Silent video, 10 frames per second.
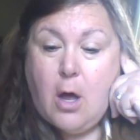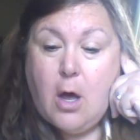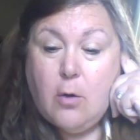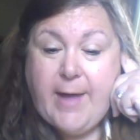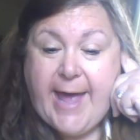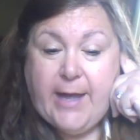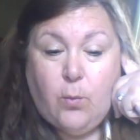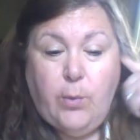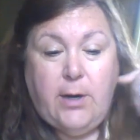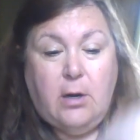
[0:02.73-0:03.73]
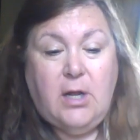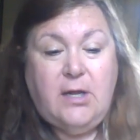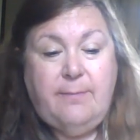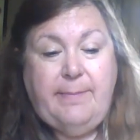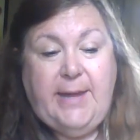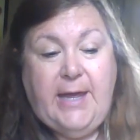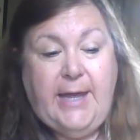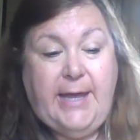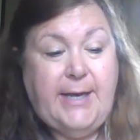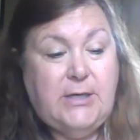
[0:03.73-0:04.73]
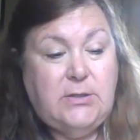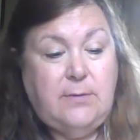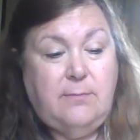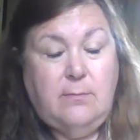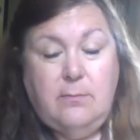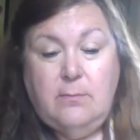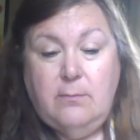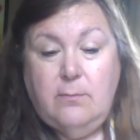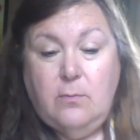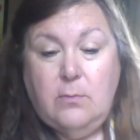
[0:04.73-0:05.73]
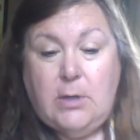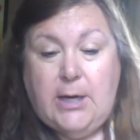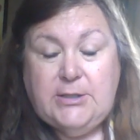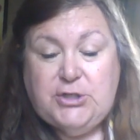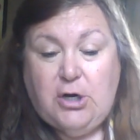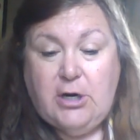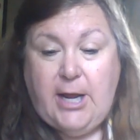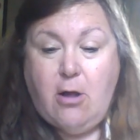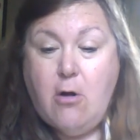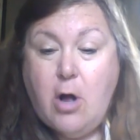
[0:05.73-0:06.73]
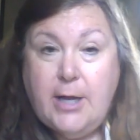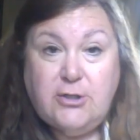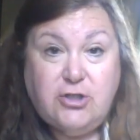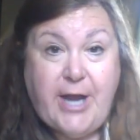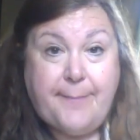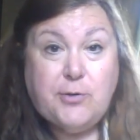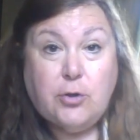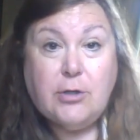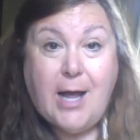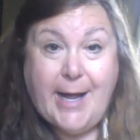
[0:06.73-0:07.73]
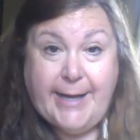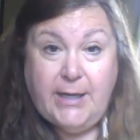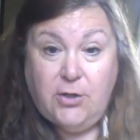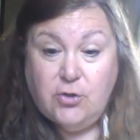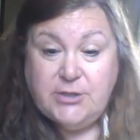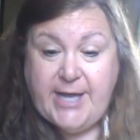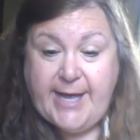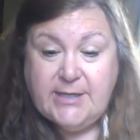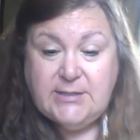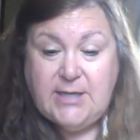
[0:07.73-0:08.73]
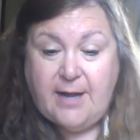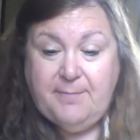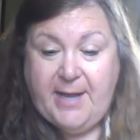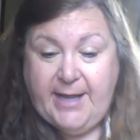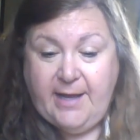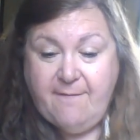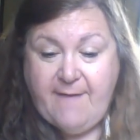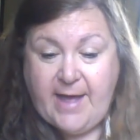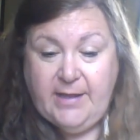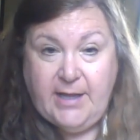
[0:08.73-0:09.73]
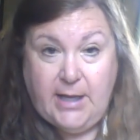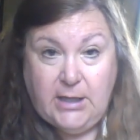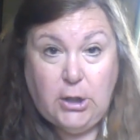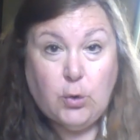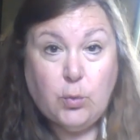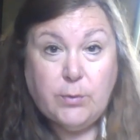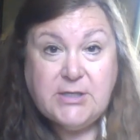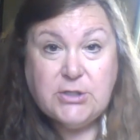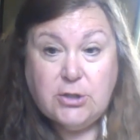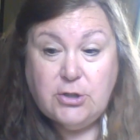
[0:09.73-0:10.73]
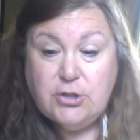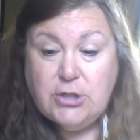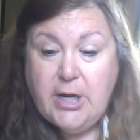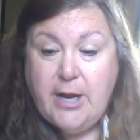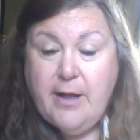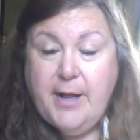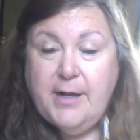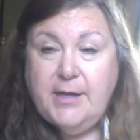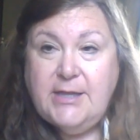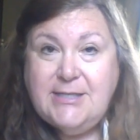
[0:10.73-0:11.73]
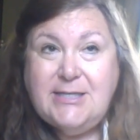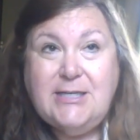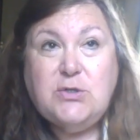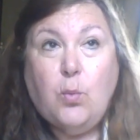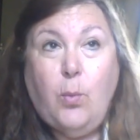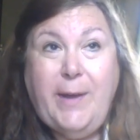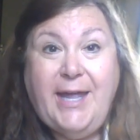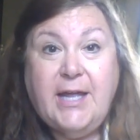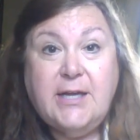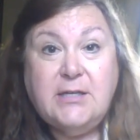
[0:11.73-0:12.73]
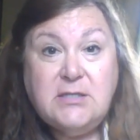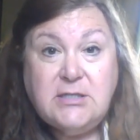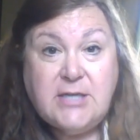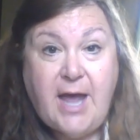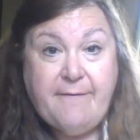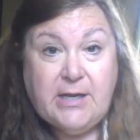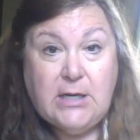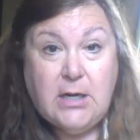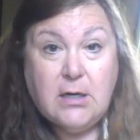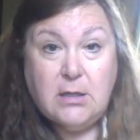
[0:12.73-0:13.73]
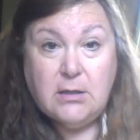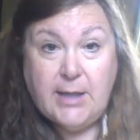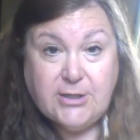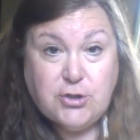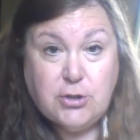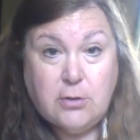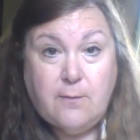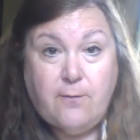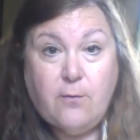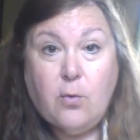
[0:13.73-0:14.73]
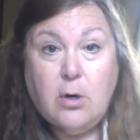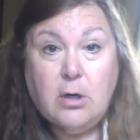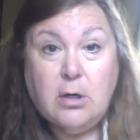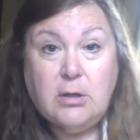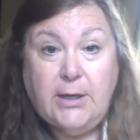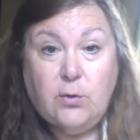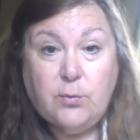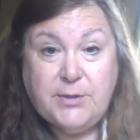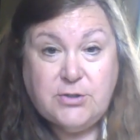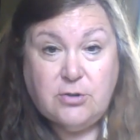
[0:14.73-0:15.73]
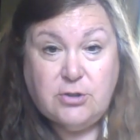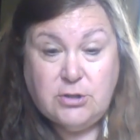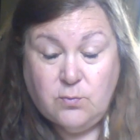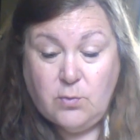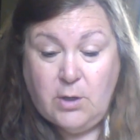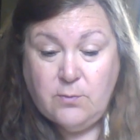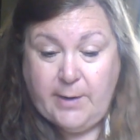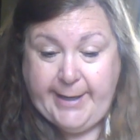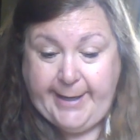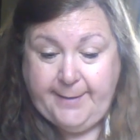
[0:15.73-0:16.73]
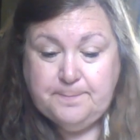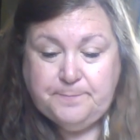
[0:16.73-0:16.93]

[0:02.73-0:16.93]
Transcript: Okay, we are going to be starting on chapter 9 in your text, updating and validating your research. This is week 7 lecture for legal research and writing.